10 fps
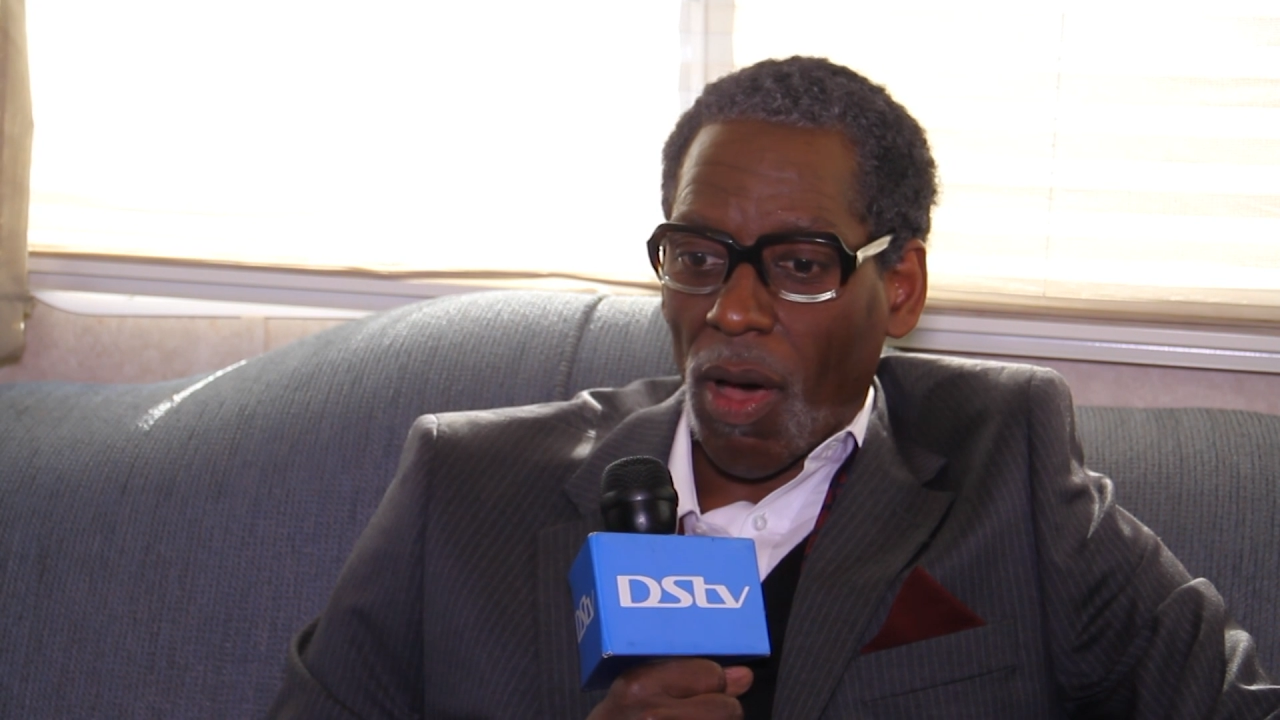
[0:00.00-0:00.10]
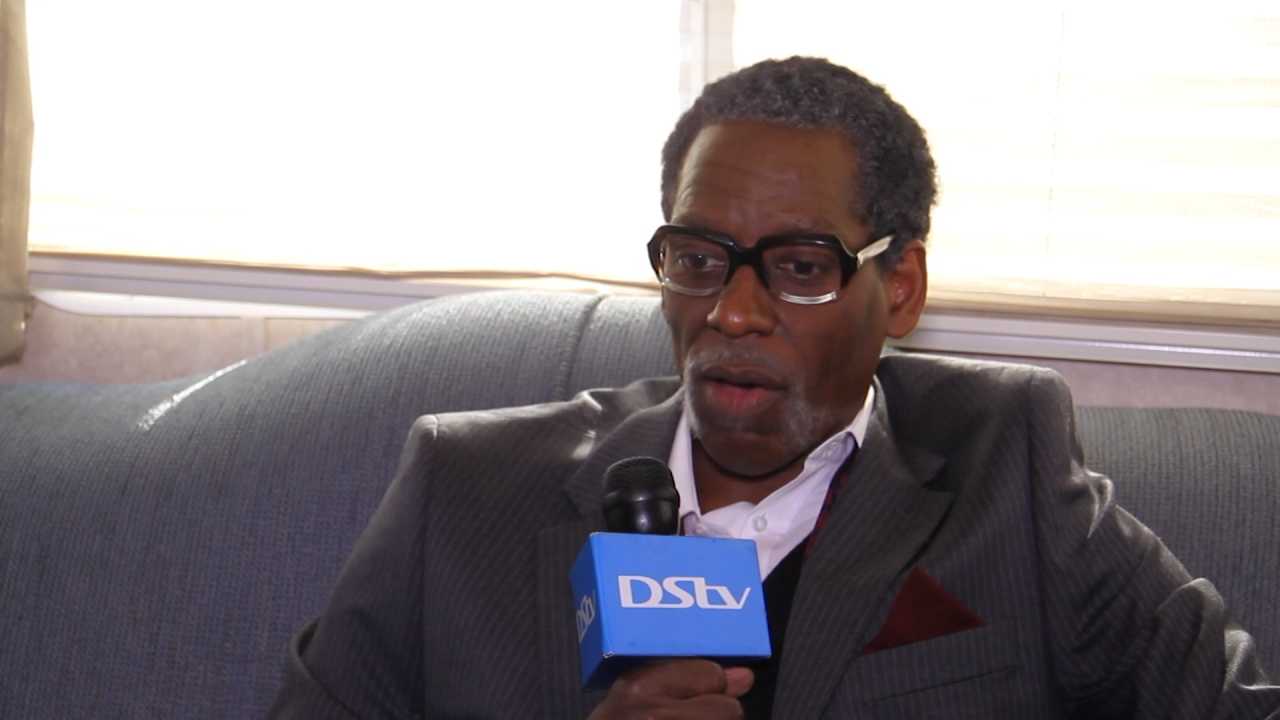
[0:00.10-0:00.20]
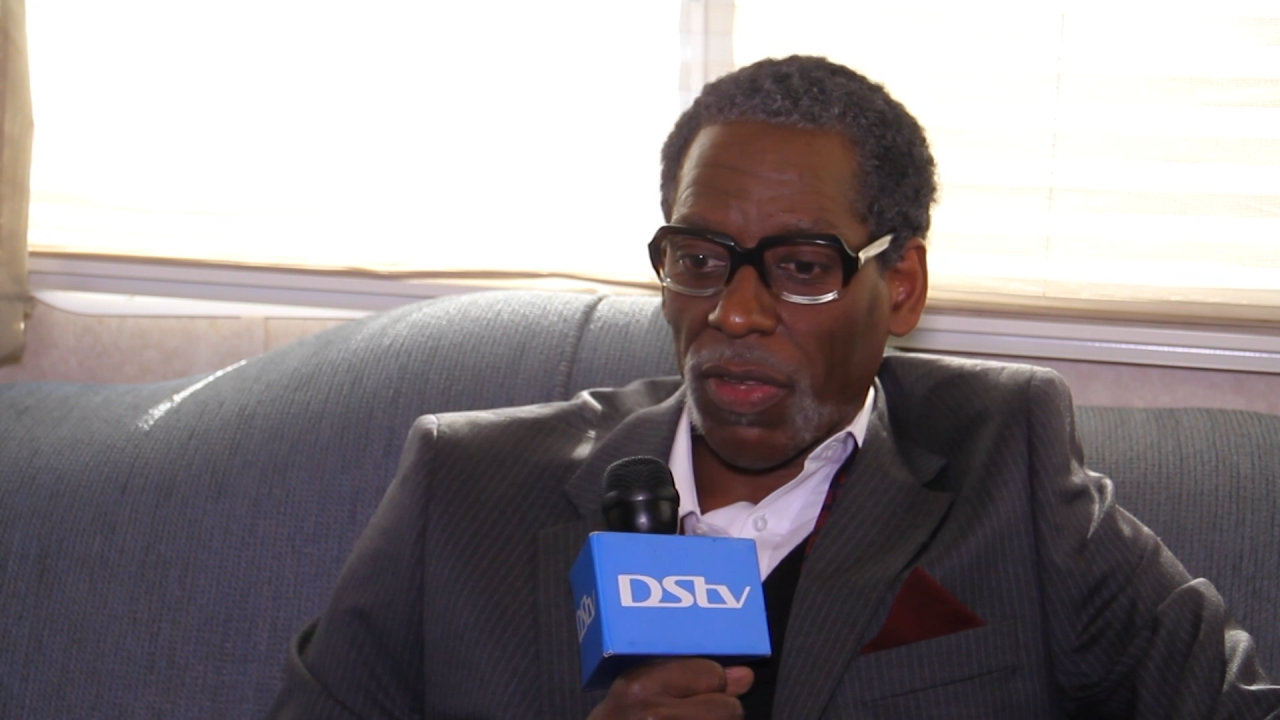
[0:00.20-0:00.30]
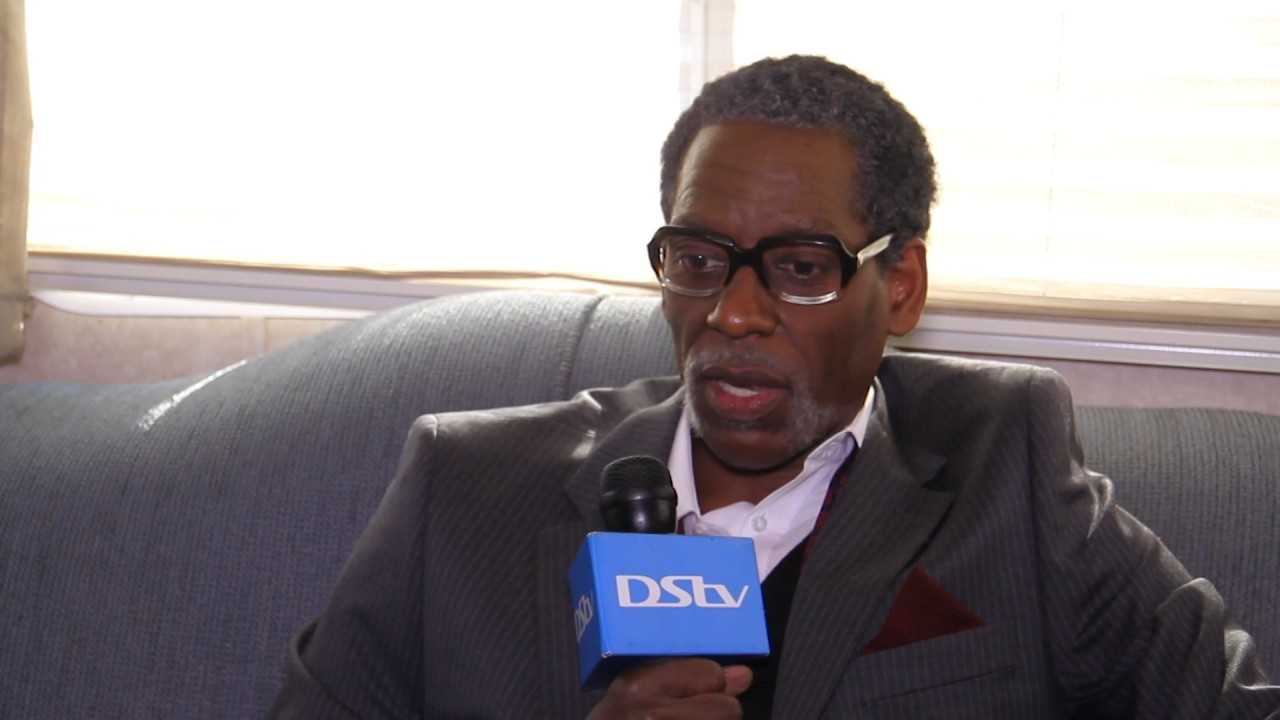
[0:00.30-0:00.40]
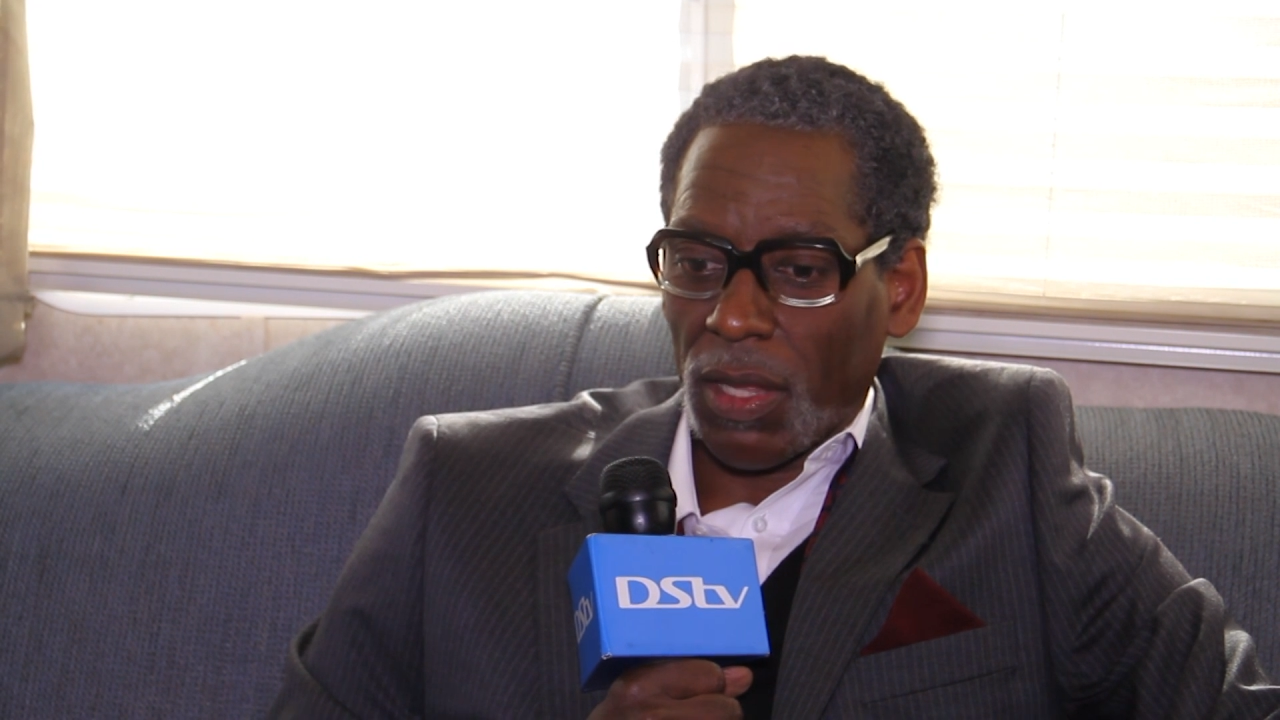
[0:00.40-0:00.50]

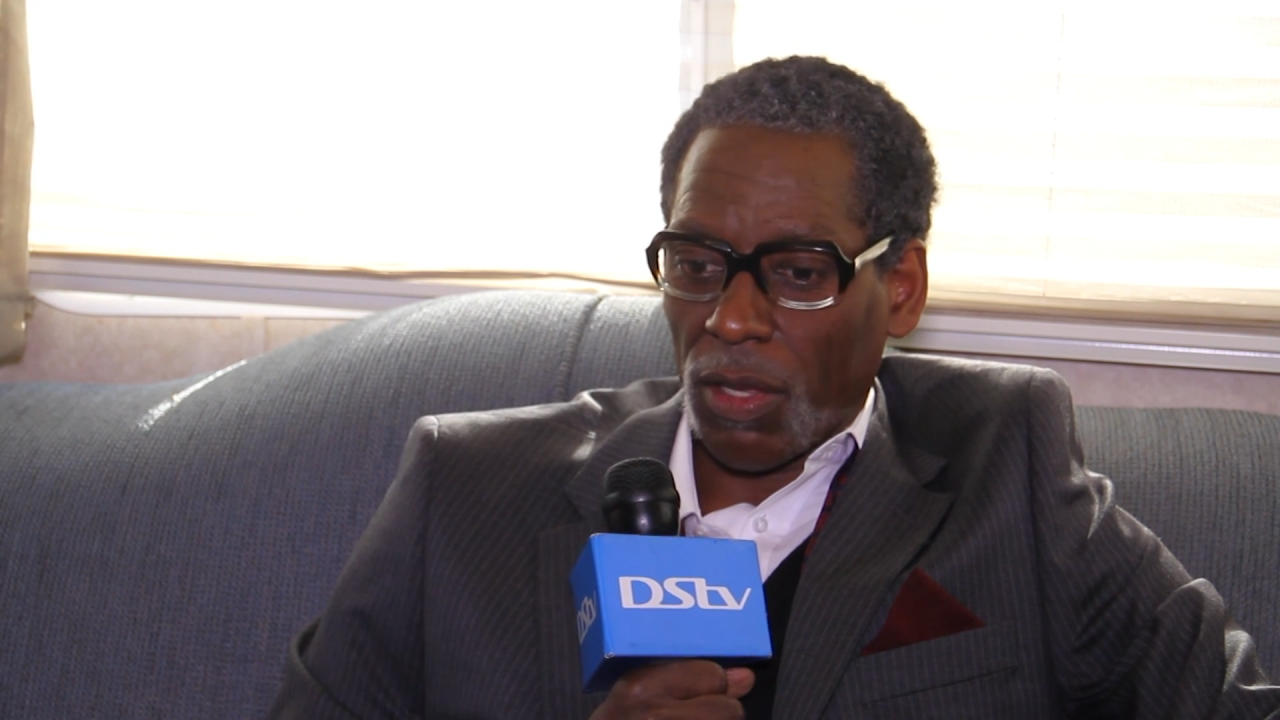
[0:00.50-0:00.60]
often in